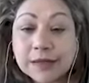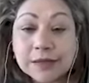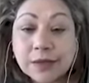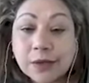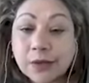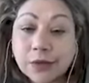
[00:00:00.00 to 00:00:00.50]
And
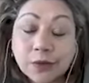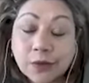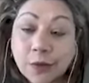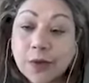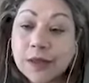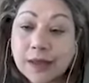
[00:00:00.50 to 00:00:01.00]
so you're
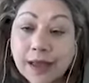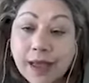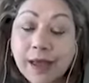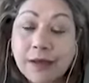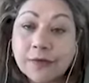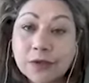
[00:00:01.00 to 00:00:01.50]
going to
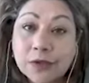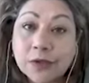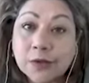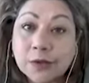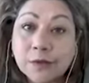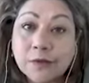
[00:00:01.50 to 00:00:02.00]
have
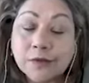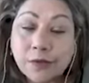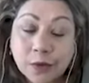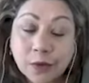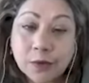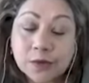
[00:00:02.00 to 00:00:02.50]
to
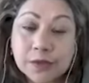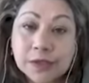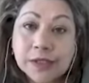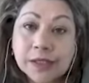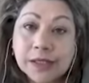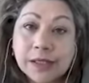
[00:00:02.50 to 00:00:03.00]
vote
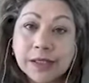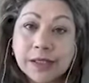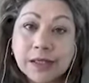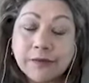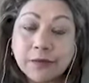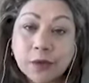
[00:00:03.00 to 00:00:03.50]

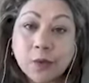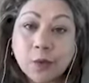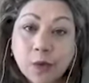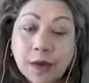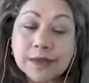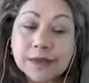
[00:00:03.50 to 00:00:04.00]
if you
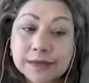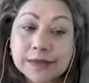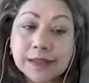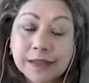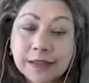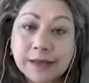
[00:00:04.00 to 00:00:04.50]
want to
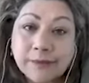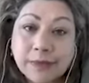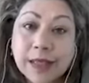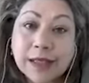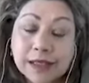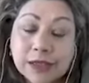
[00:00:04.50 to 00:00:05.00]
see
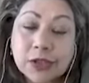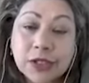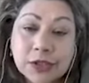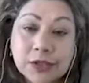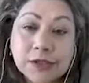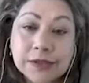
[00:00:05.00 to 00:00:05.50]
any
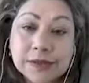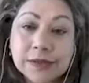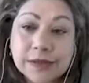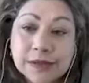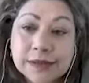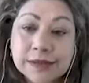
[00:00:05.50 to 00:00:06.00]
changes
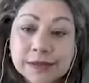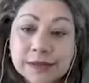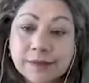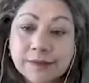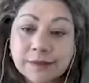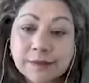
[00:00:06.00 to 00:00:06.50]
to the
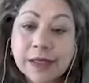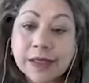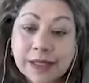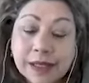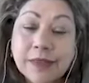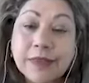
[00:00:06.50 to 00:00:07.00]
system.
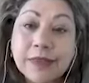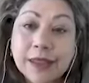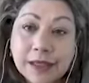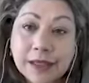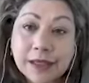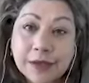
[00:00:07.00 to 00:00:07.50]
But again,
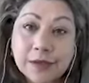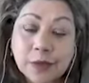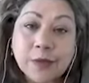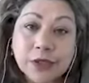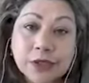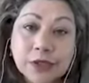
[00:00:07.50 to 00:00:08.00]
thank you so
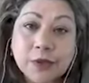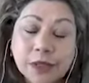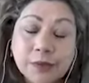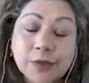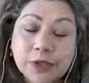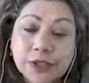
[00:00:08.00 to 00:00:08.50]
much. I really
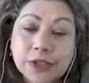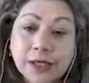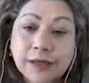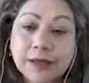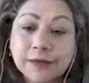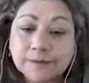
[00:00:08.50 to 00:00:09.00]
appreciate
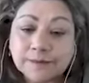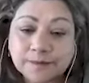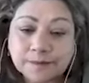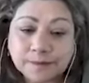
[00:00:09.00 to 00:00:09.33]
it.